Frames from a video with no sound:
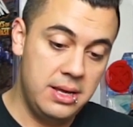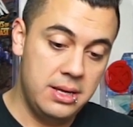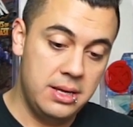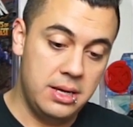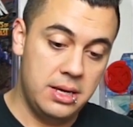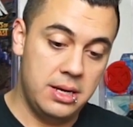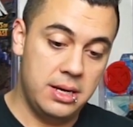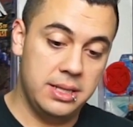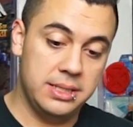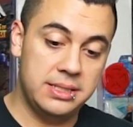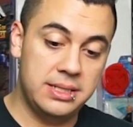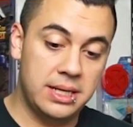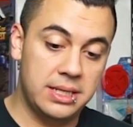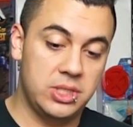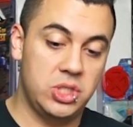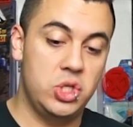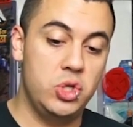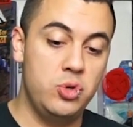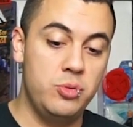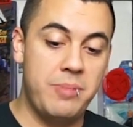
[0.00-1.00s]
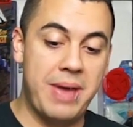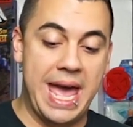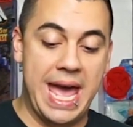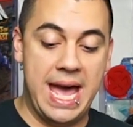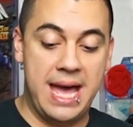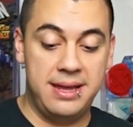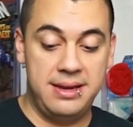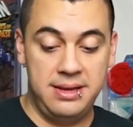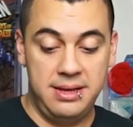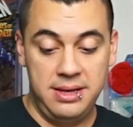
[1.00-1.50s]
It's not too
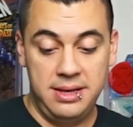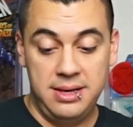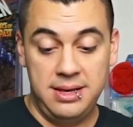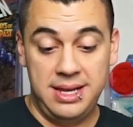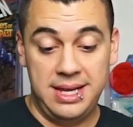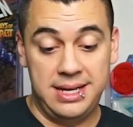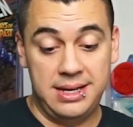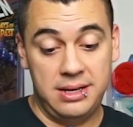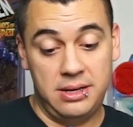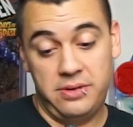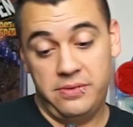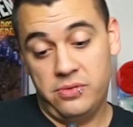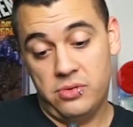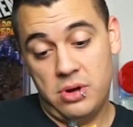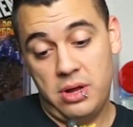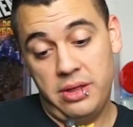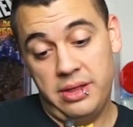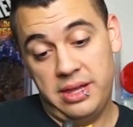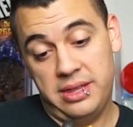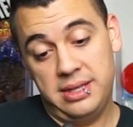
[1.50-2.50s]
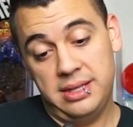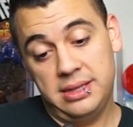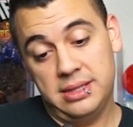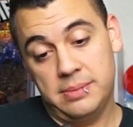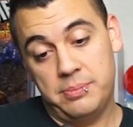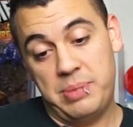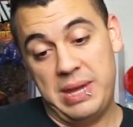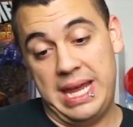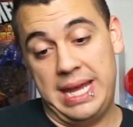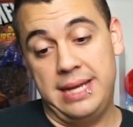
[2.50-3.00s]
bad. And overall, I think the
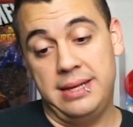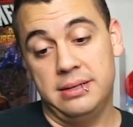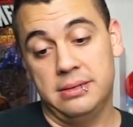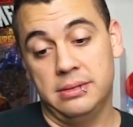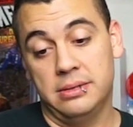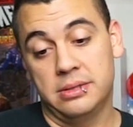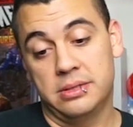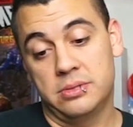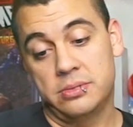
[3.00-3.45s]
paint looks